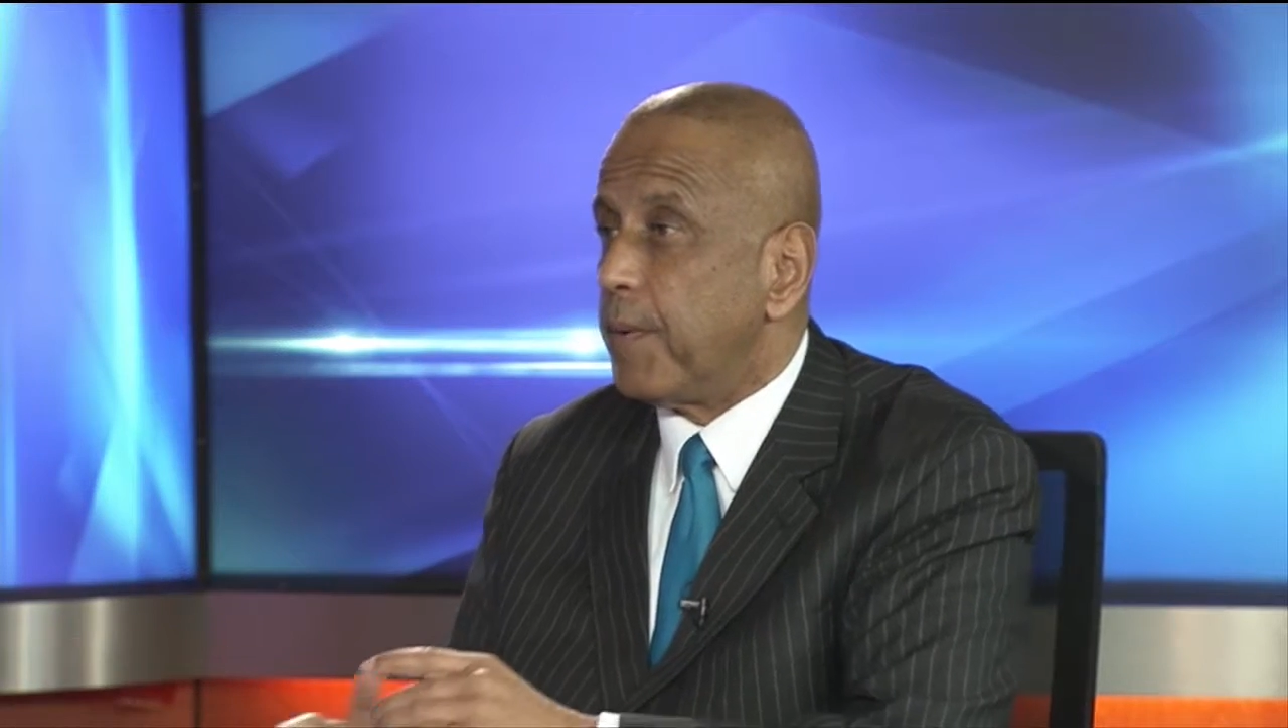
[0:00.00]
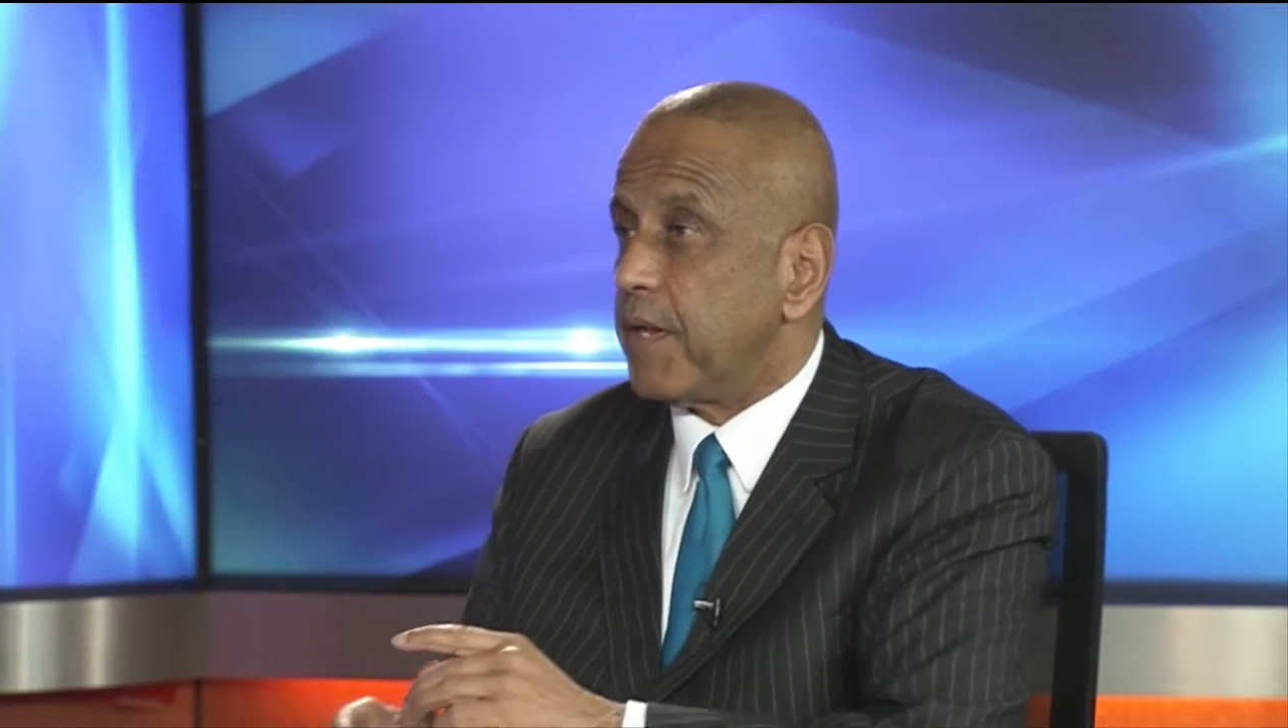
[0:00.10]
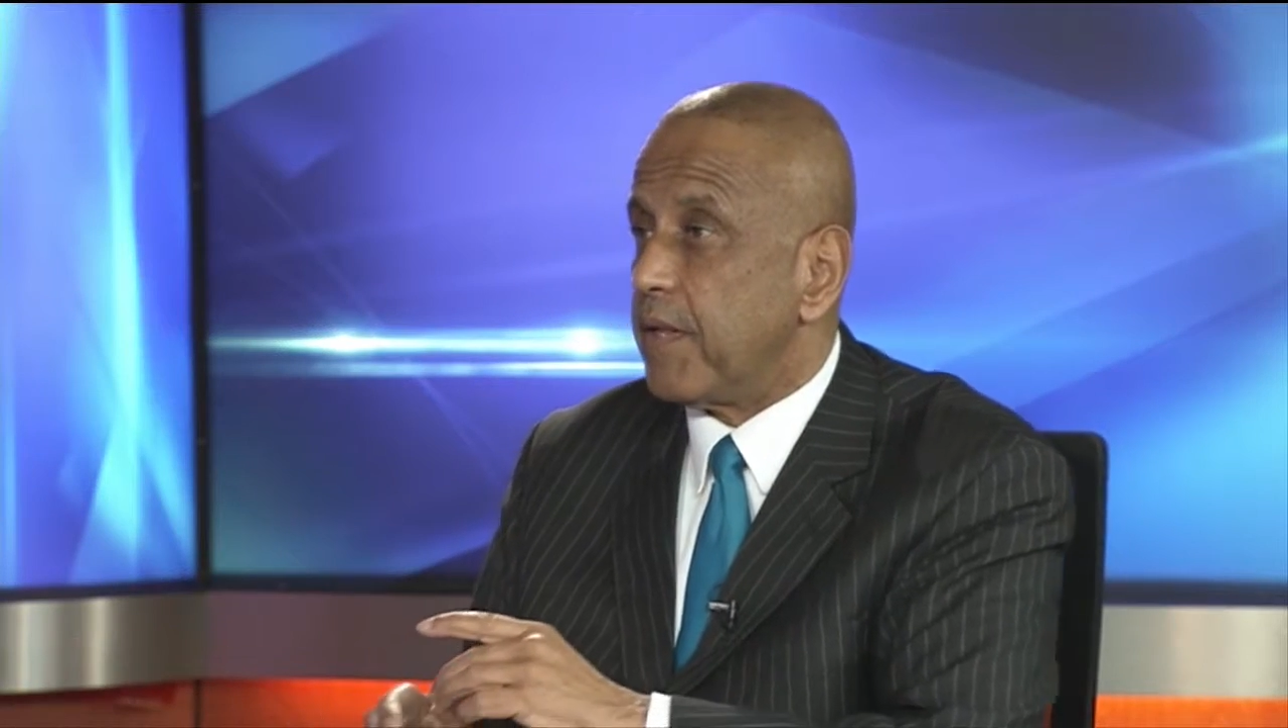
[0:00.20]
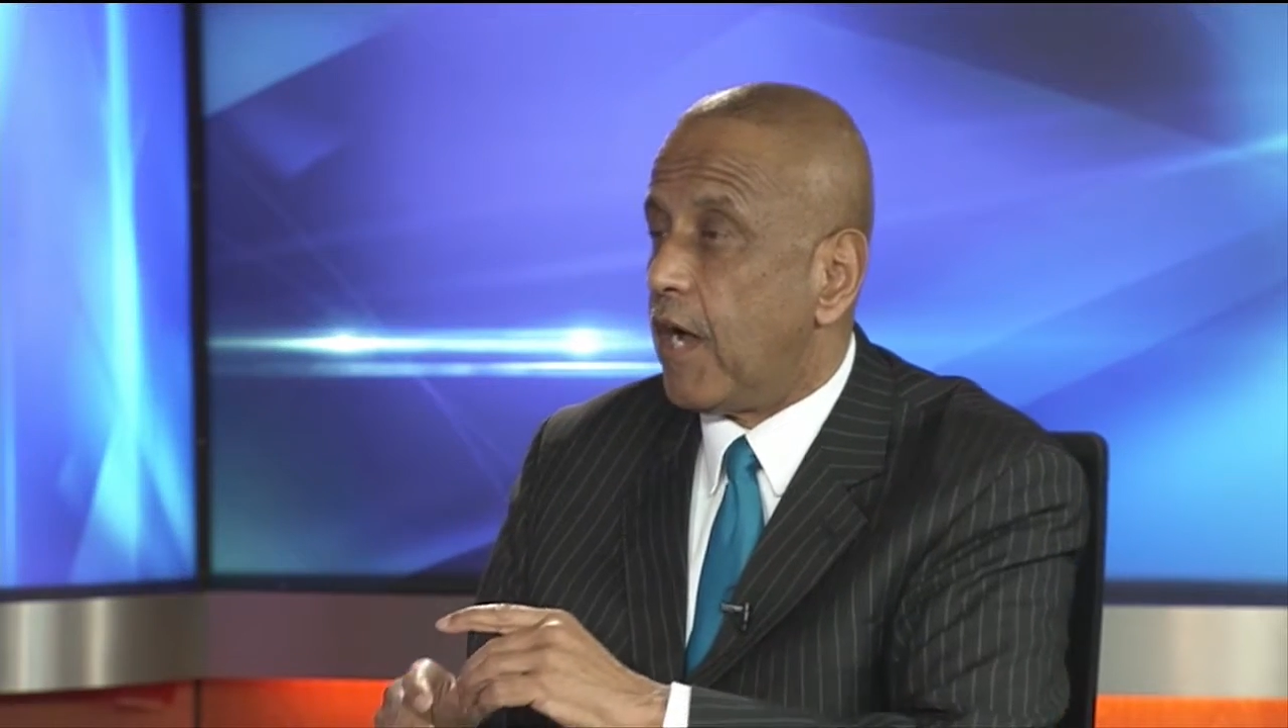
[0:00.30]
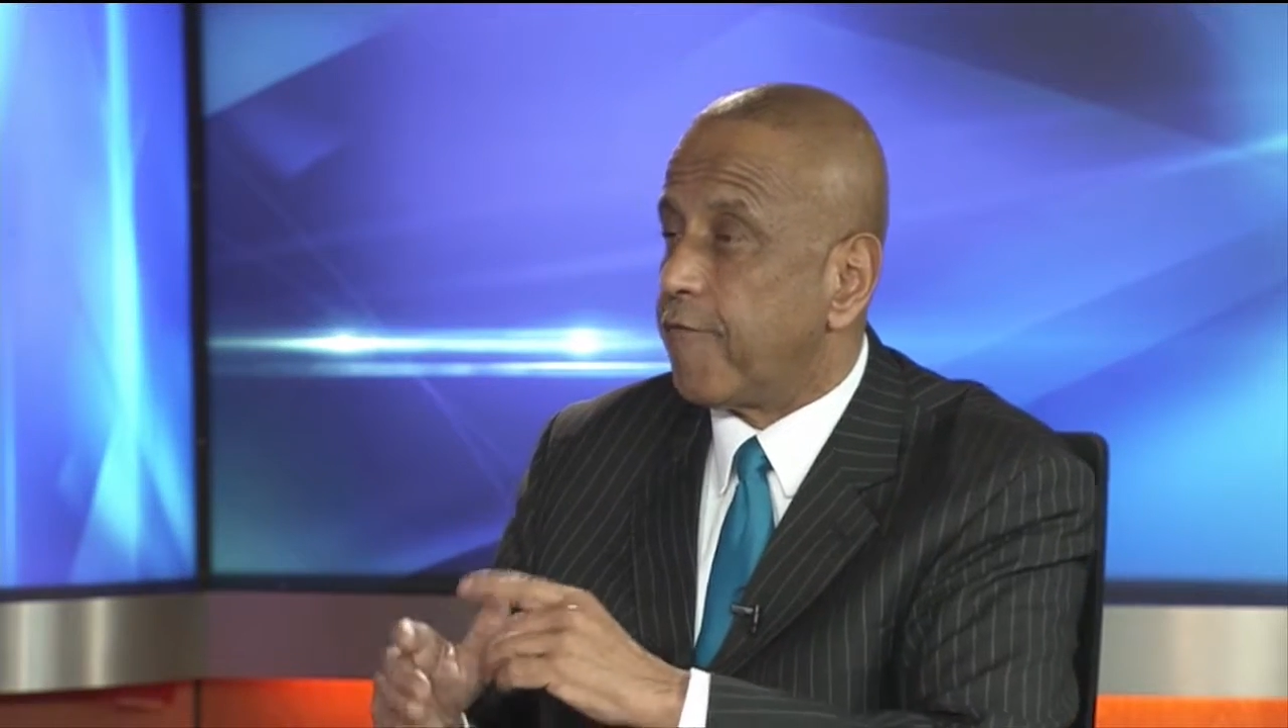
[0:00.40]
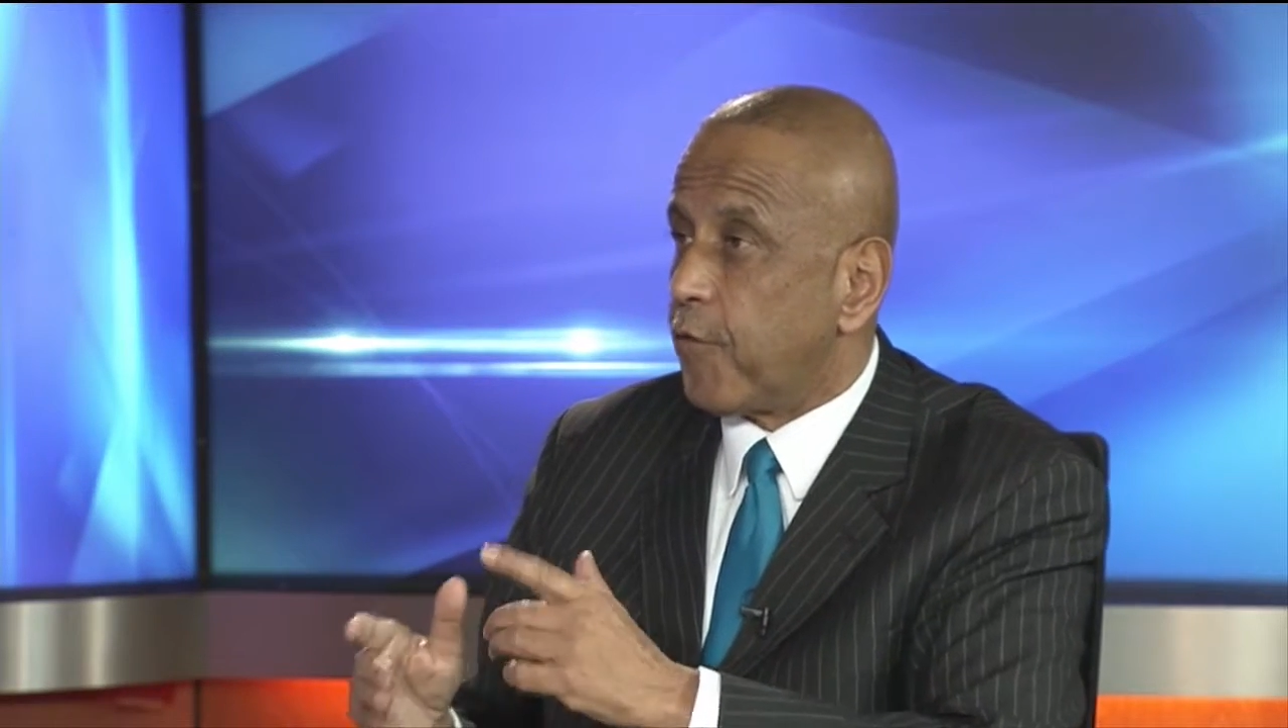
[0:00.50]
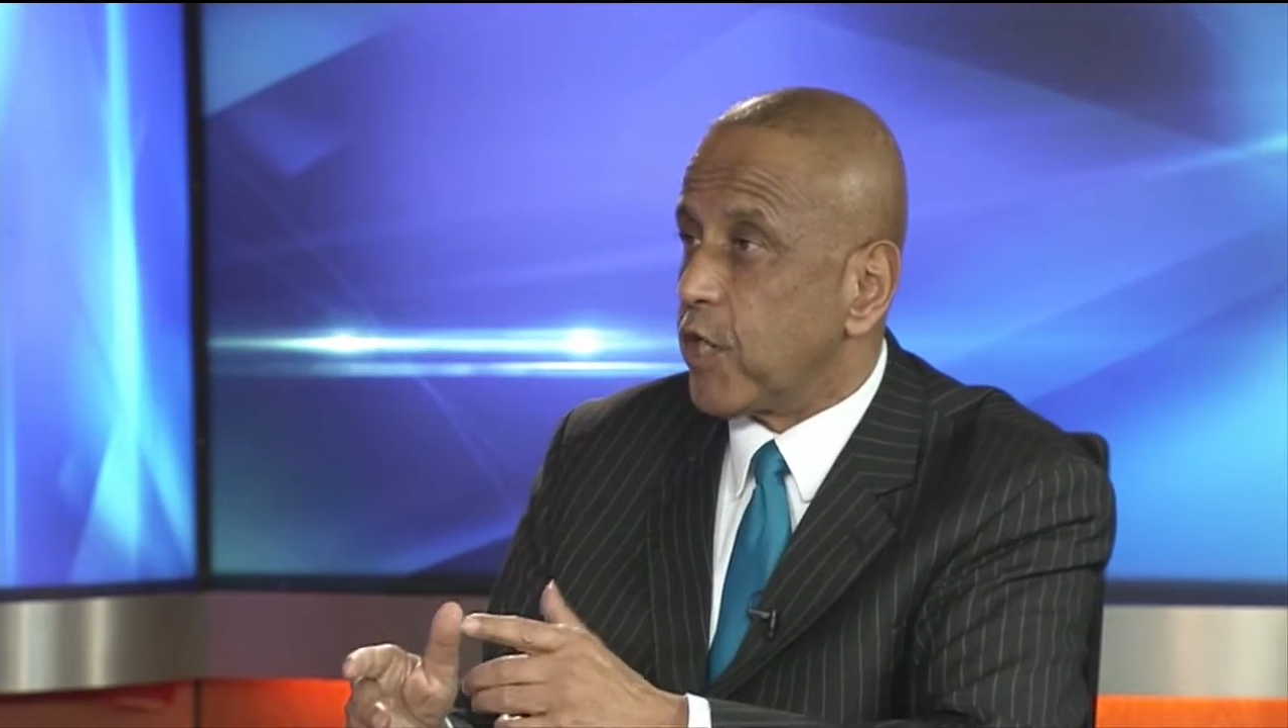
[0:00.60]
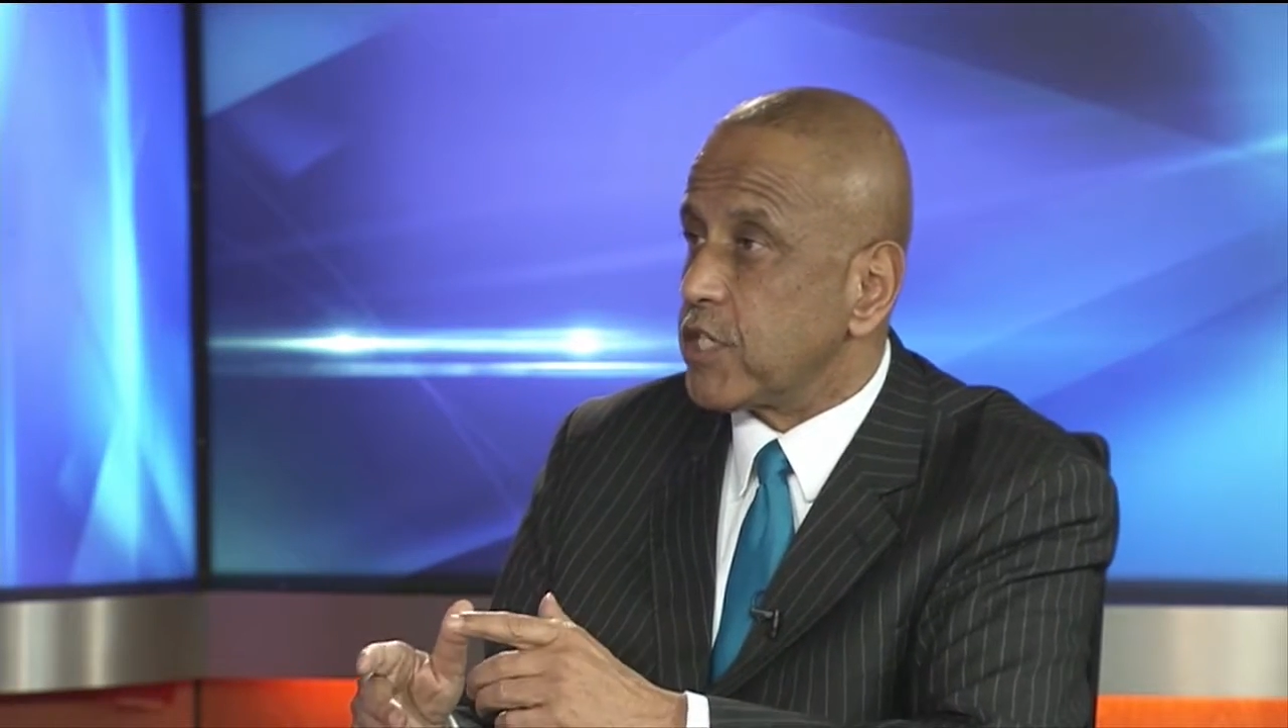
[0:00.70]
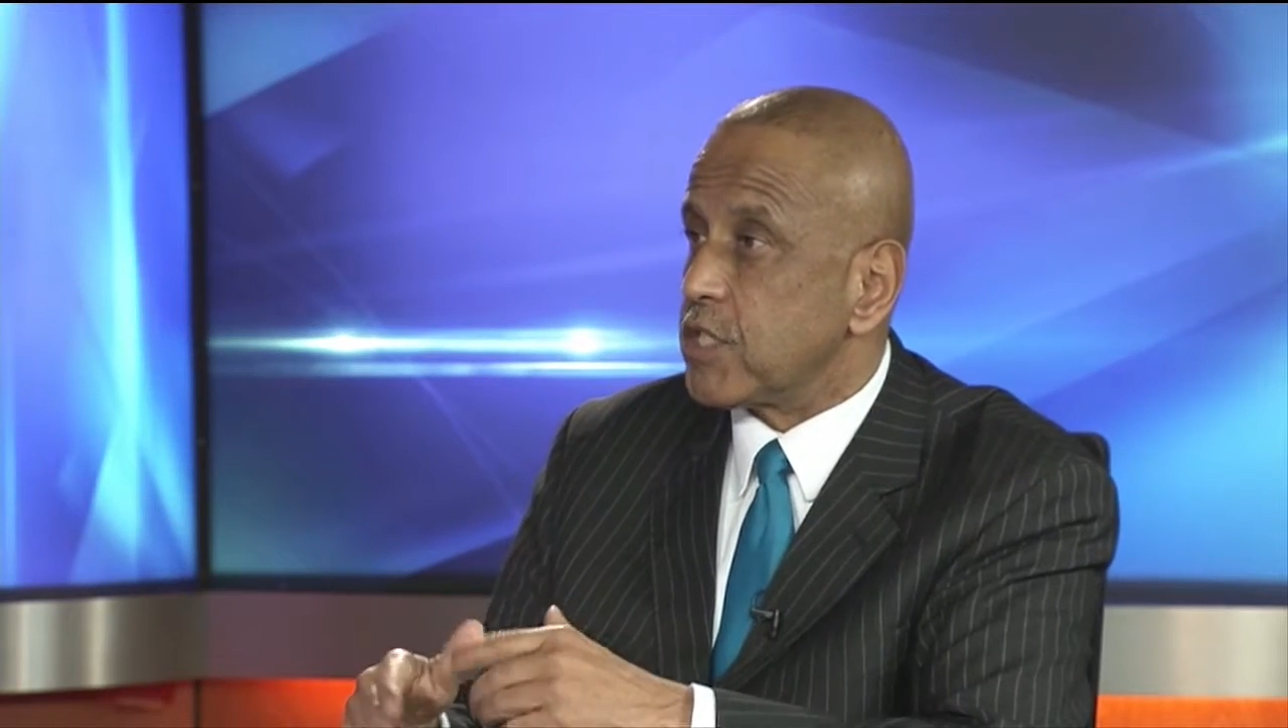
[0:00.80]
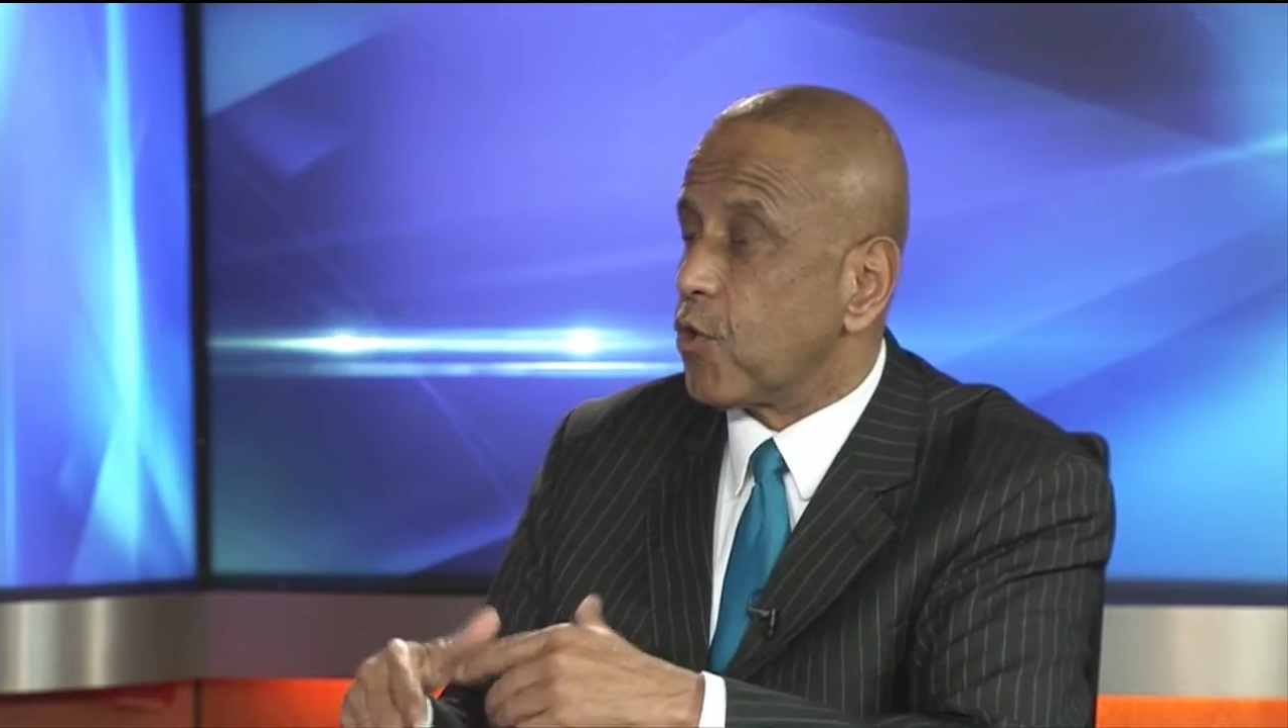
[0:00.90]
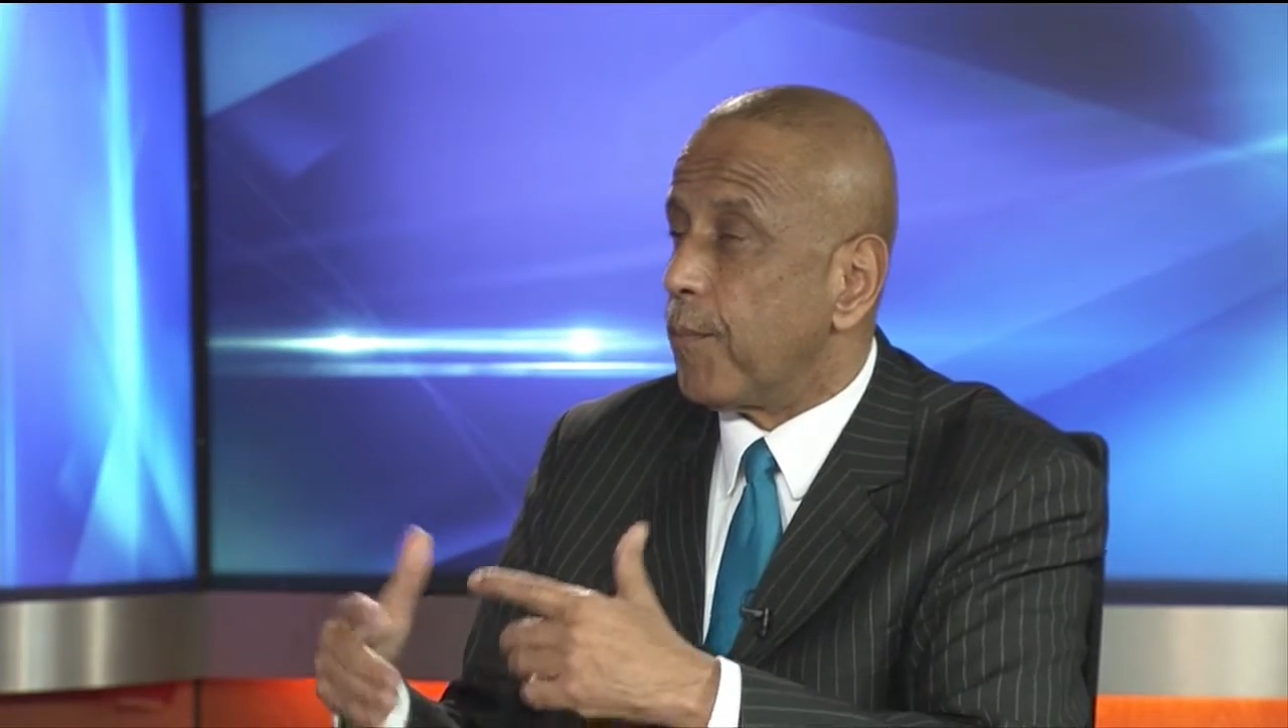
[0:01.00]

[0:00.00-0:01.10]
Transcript: But a Ferguson